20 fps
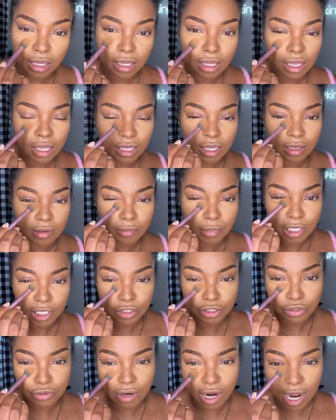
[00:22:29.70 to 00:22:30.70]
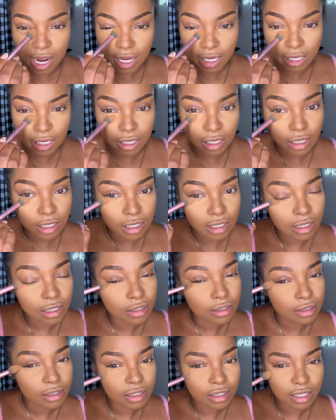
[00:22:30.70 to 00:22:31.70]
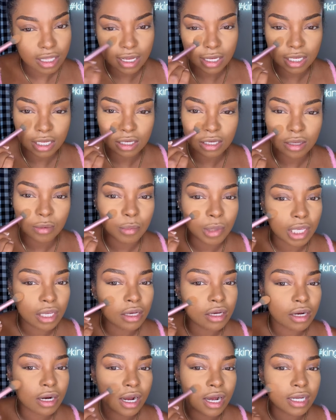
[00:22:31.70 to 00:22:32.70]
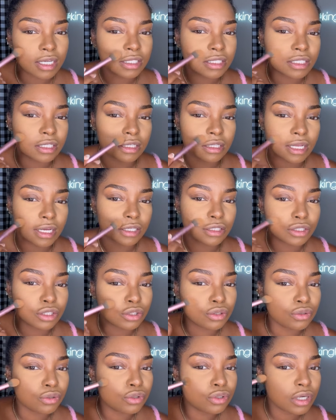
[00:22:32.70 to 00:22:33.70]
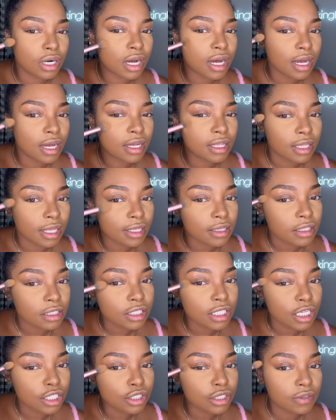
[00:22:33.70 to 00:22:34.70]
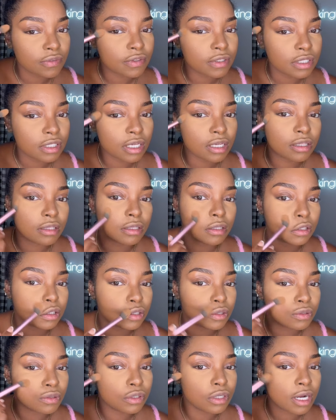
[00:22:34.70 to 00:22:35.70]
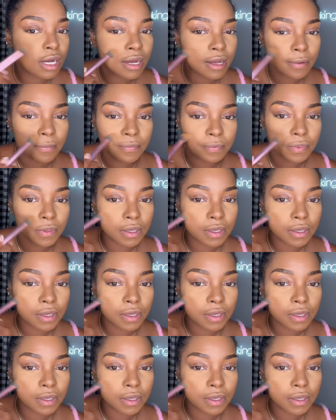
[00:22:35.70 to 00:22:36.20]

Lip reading: it can be drying. Like it can make your eyes look like too dry, like the texture of your skin look too dry.